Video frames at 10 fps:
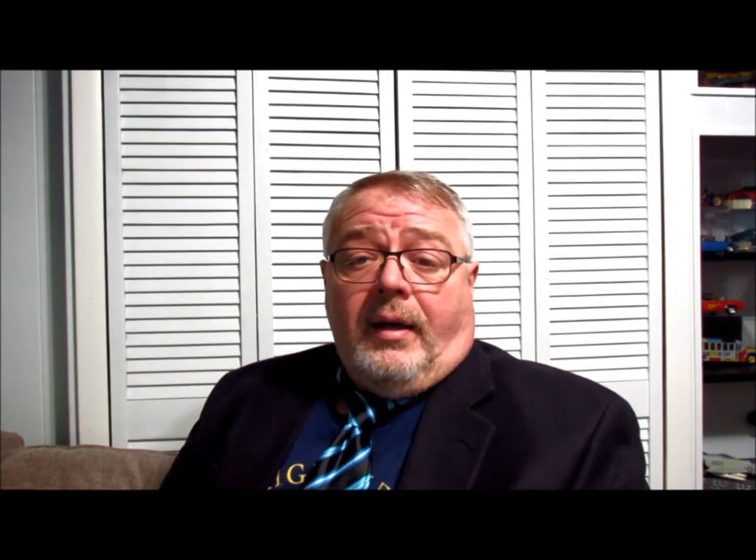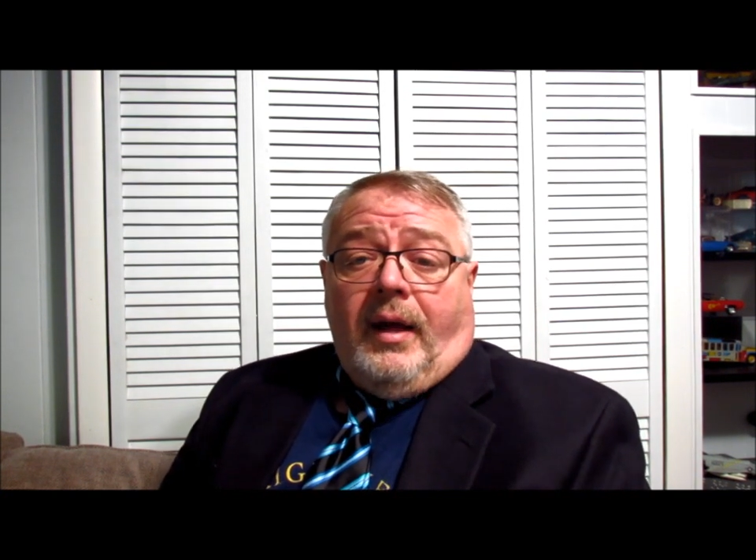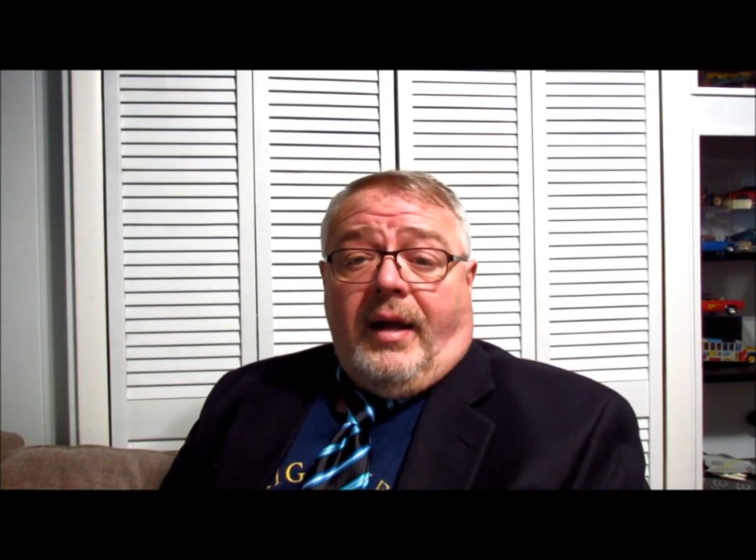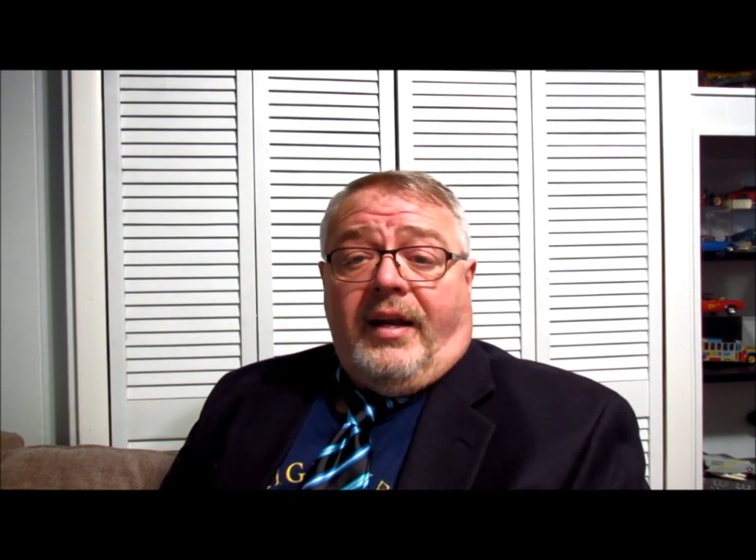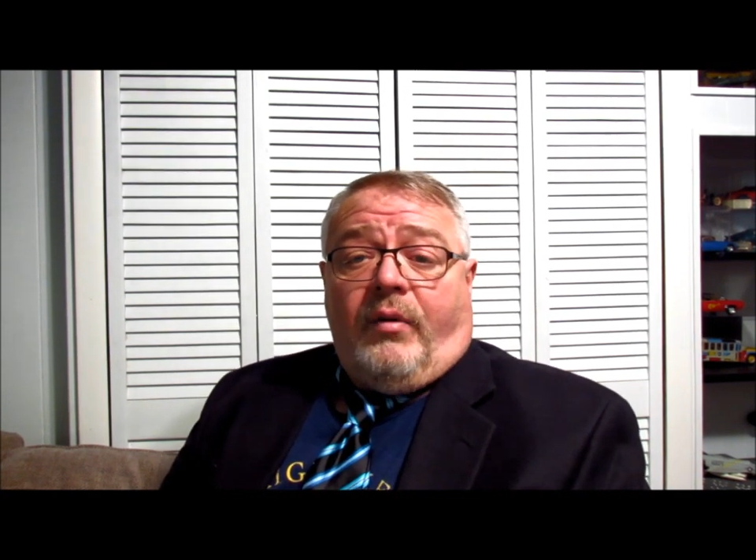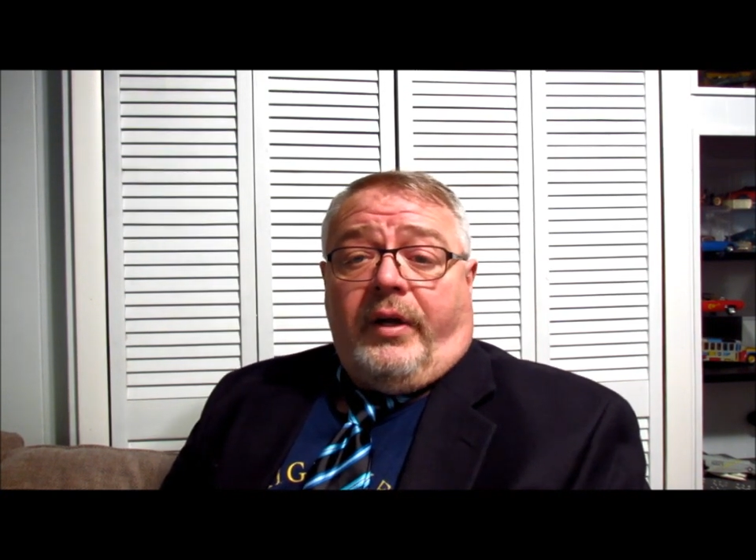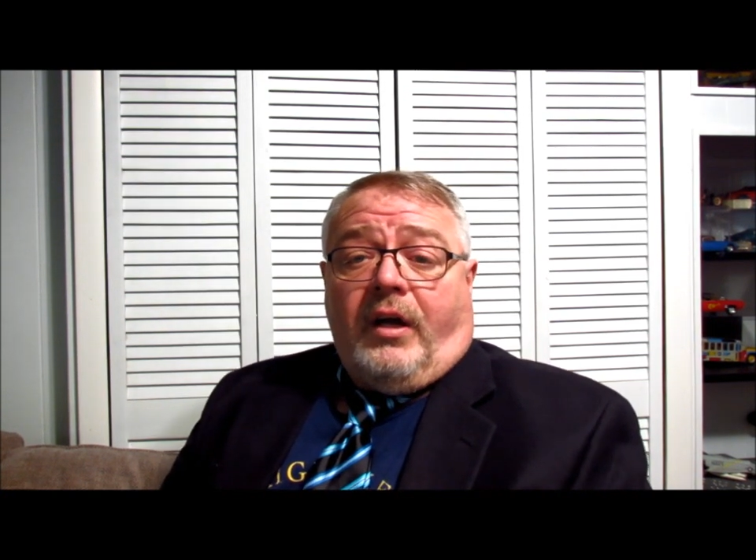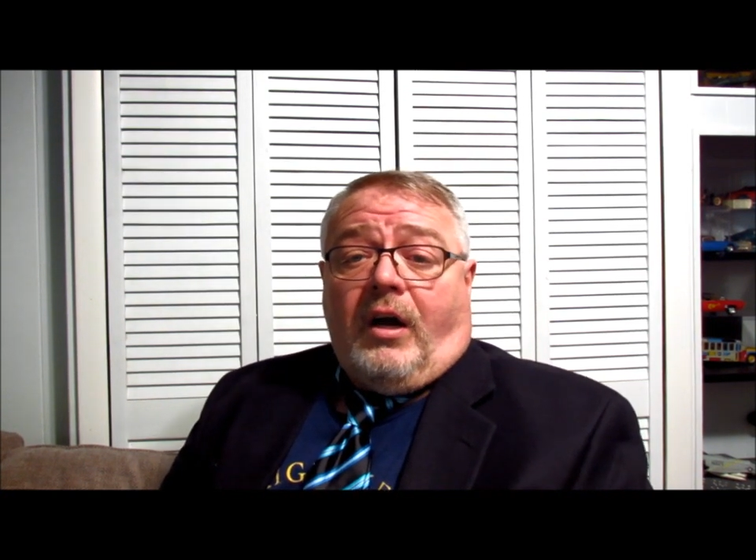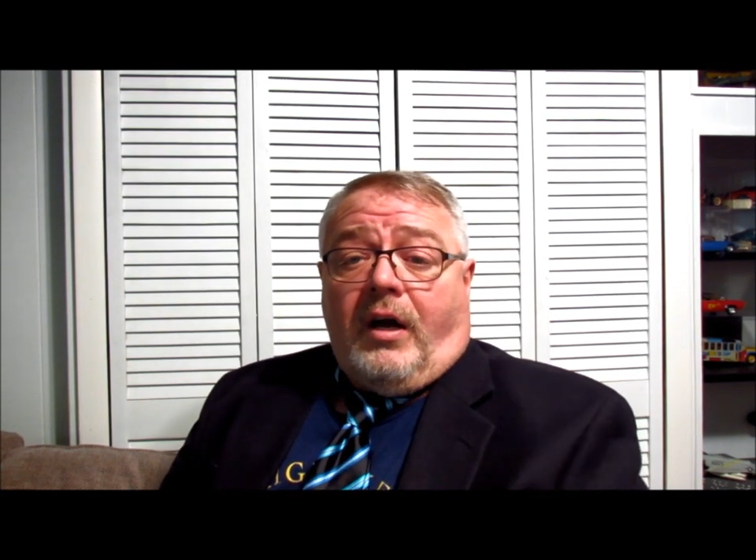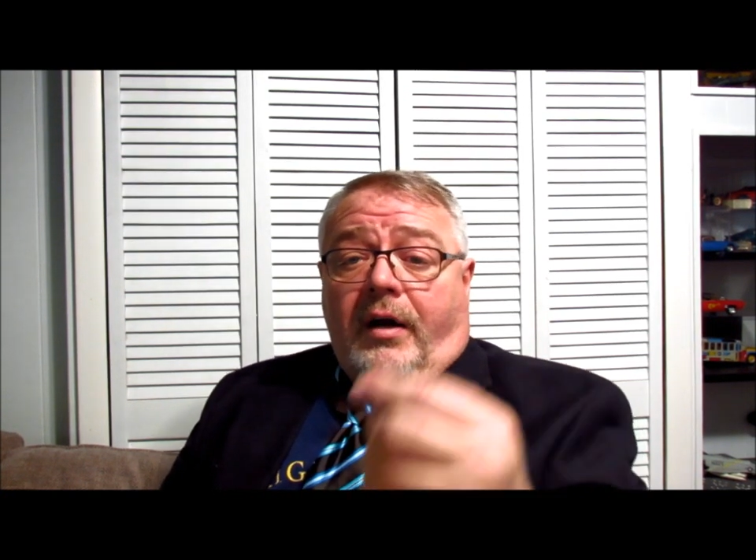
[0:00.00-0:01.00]
And here we
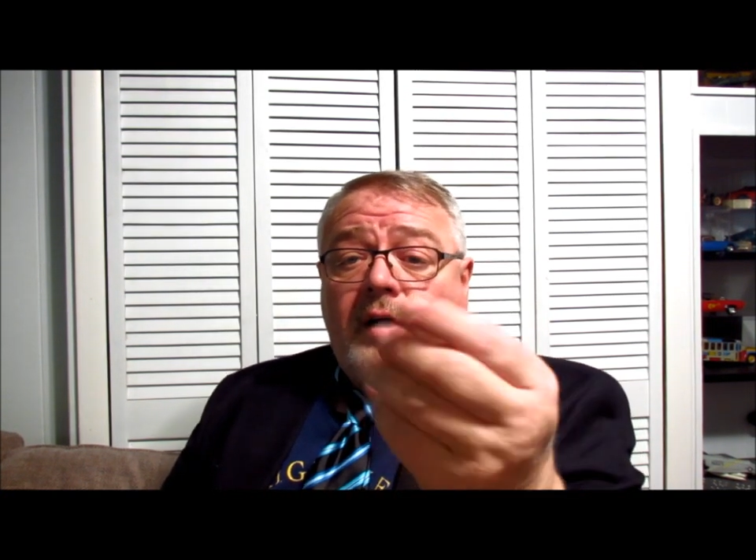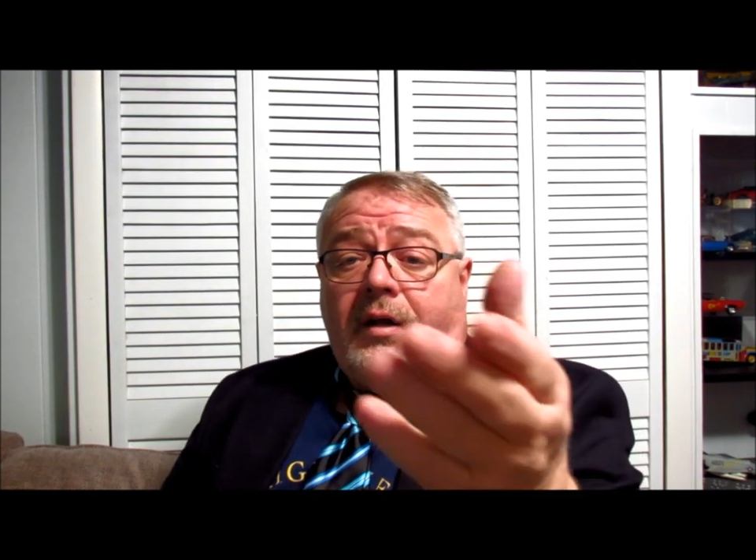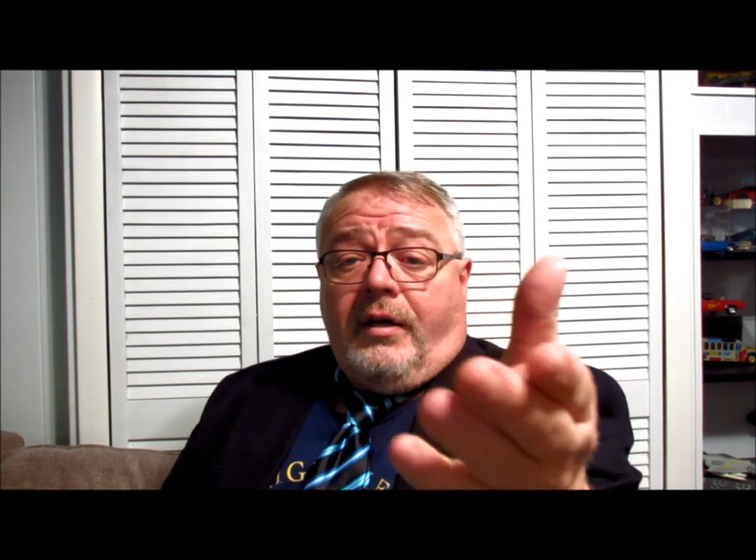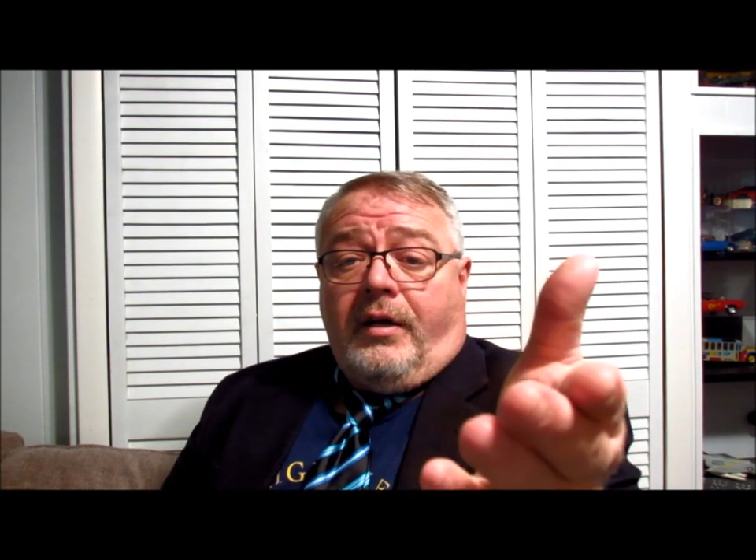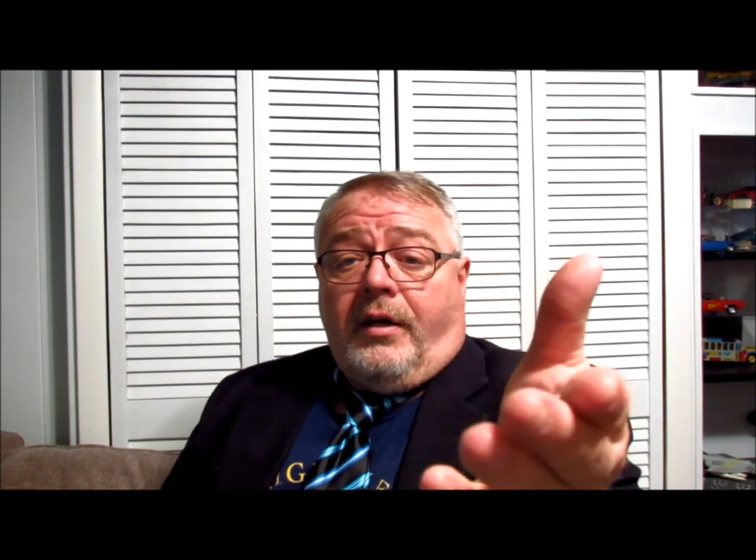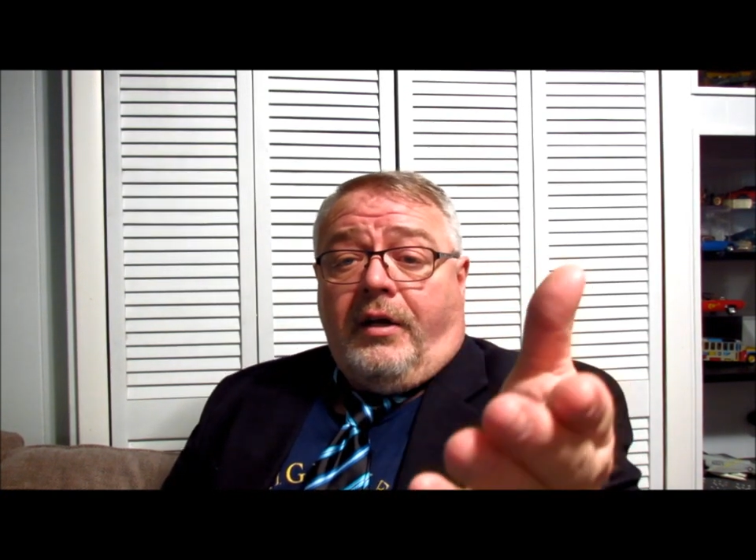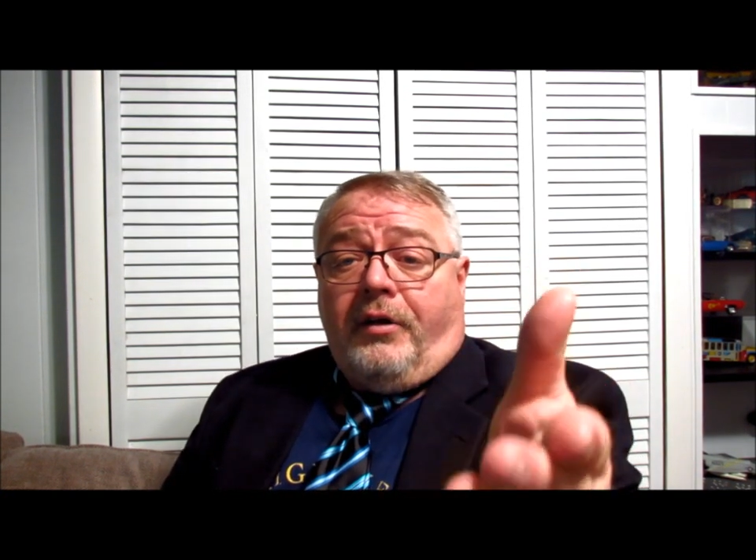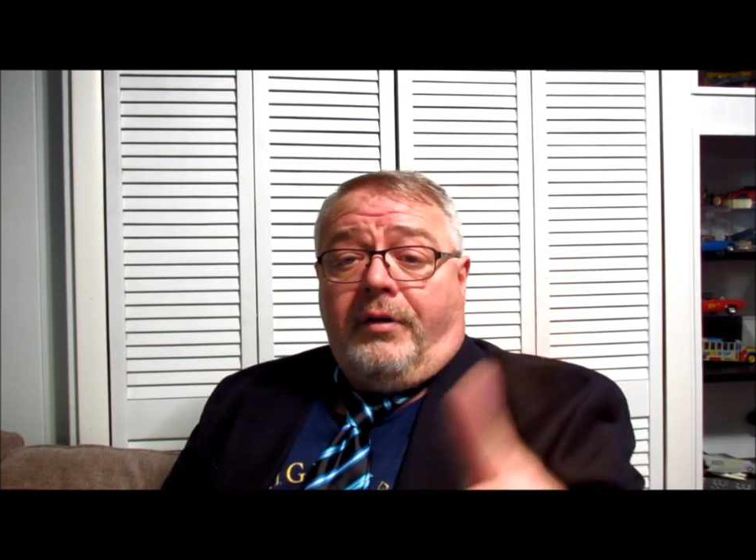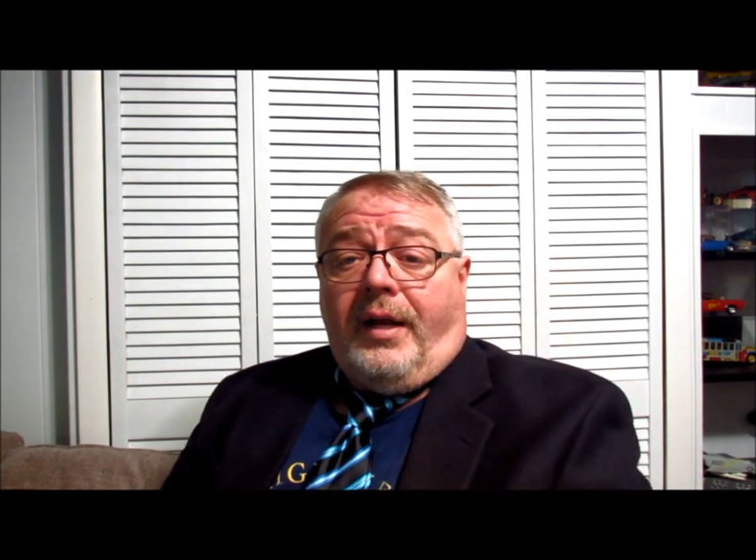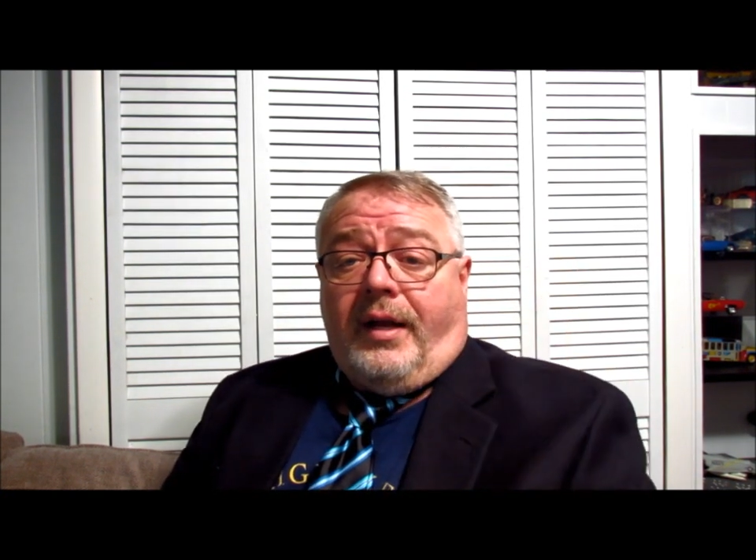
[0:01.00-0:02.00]
are. You
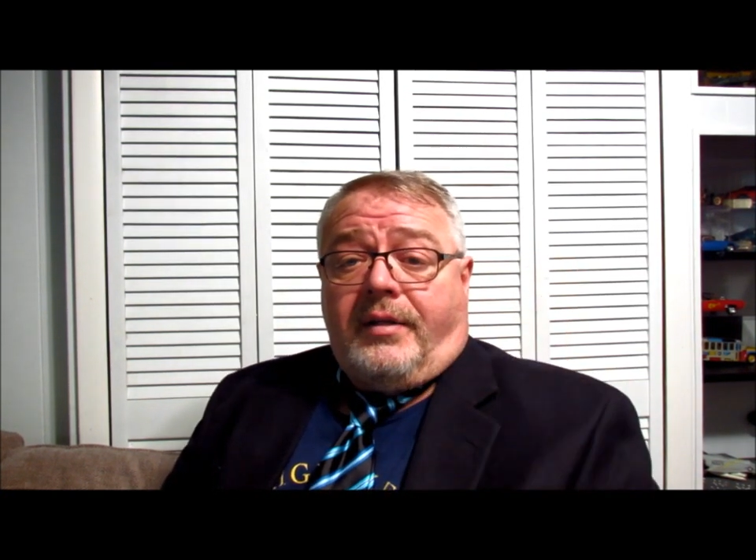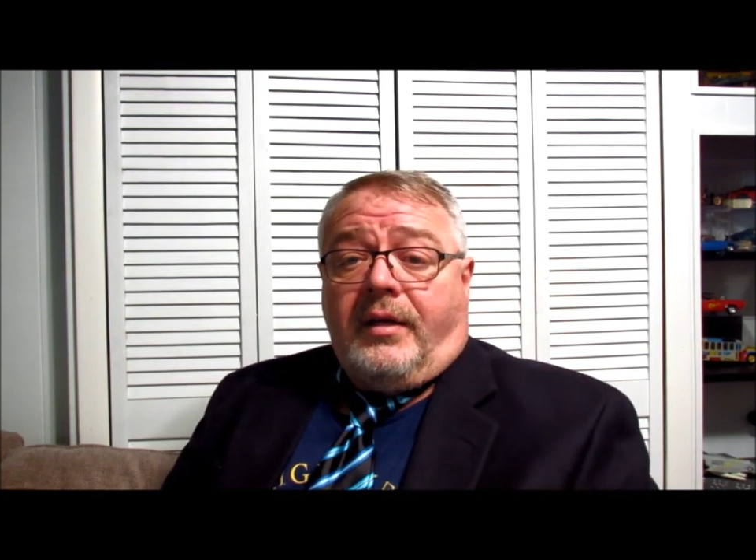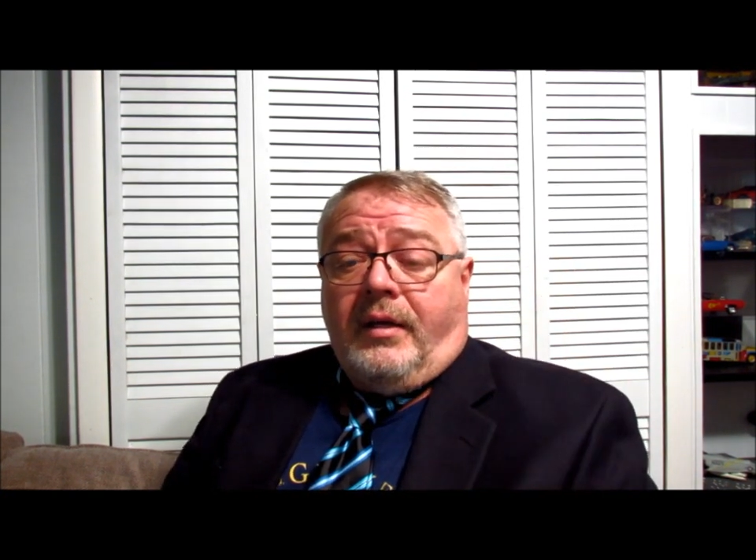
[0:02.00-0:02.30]
did it.